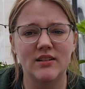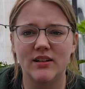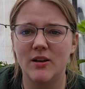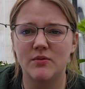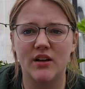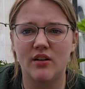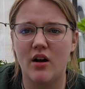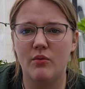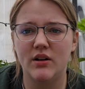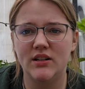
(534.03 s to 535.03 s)
keep saying
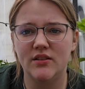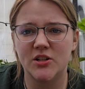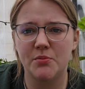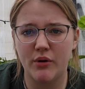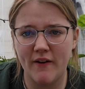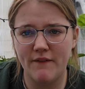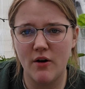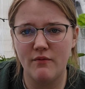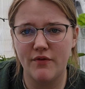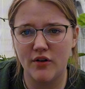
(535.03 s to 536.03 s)
caulk, we did the spray
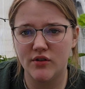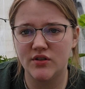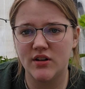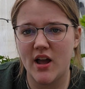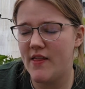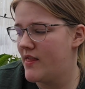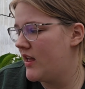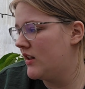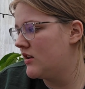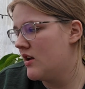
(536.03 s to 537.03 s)
foam first, and
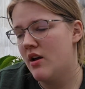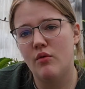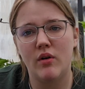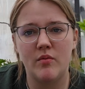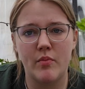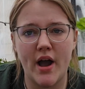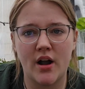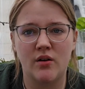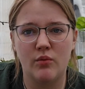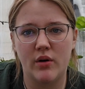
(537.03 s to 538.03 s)
then went
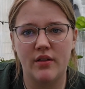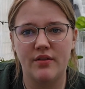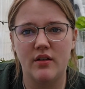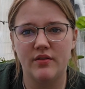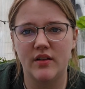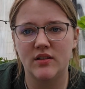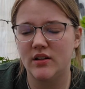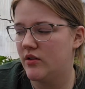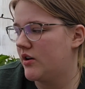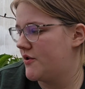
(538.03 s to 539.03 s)
back with the
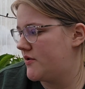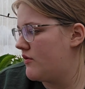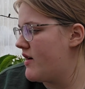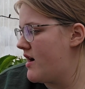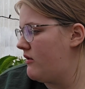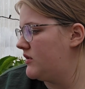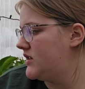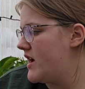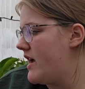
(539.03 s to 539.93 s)
silicone around